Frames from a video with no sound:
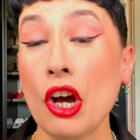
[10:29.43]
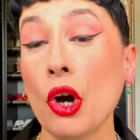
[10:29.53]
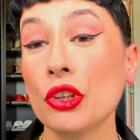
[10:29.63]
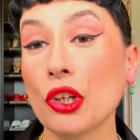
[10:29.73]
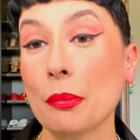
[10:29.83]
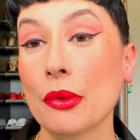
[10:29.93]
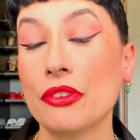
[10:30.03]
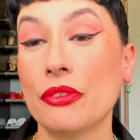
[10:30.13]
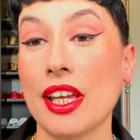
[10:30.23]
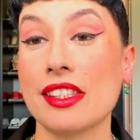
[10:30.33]
On top of
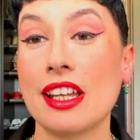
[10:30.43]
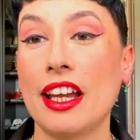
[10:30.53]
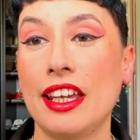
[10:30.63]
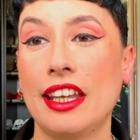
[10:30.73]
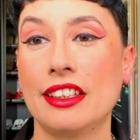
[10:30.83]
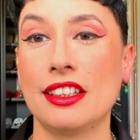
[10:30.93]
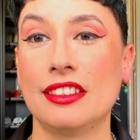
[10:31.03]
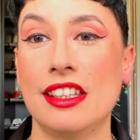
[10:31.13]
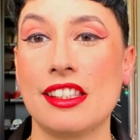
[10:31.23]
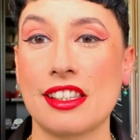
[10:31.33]
the vest, I
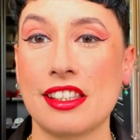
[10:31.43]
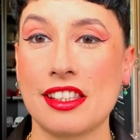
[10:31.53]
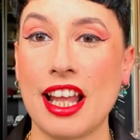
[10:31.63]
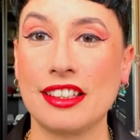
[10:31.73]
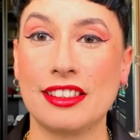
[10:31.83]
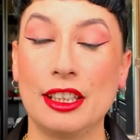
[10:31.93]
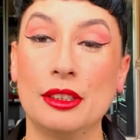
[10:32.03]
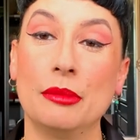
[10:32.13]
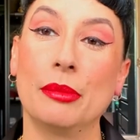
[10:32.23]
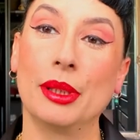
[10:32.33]
added this
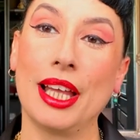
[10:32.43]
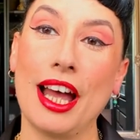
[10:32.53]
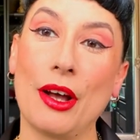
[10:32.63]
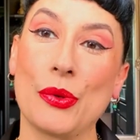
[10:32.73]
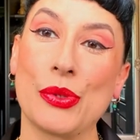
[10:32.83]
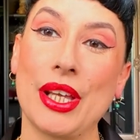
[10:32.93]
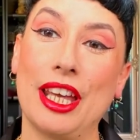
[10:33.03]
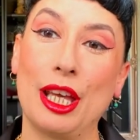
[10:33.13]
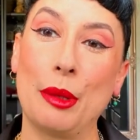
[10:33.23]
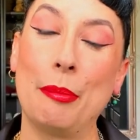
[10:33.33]
satin blouse
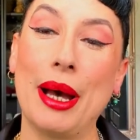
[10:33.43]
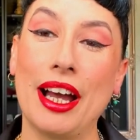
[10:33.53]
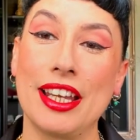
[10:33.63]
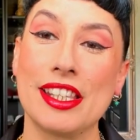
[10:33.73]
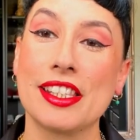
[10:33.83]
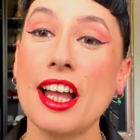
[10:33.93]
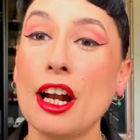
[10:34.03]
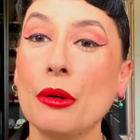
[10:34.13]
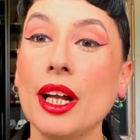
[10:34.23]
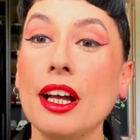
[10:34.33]
uh, by
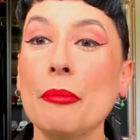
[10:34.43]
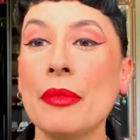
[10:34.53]
Zara,